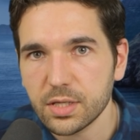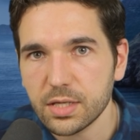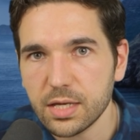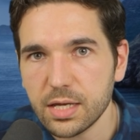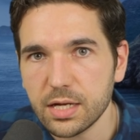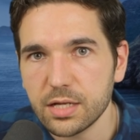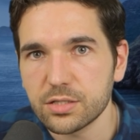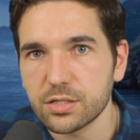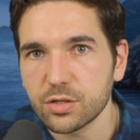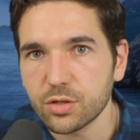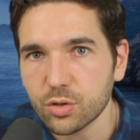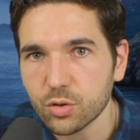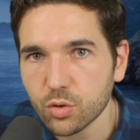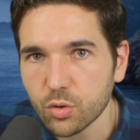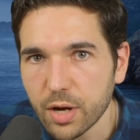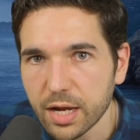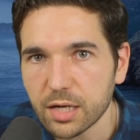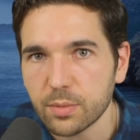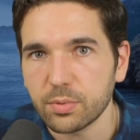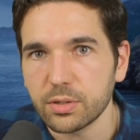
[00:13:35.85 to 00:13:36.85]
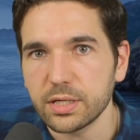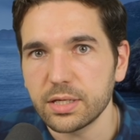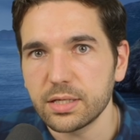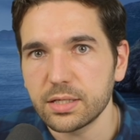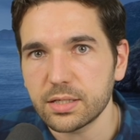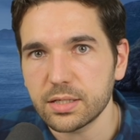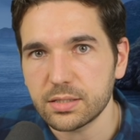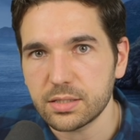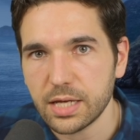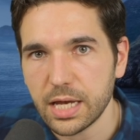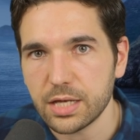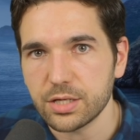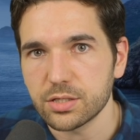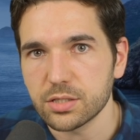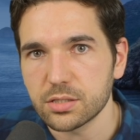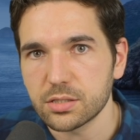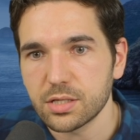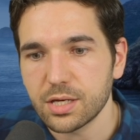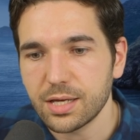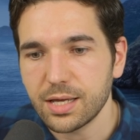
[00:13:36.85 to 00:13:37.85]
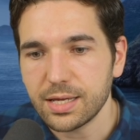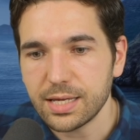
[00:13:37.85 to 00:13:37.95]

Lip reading: It is incredibly contagious,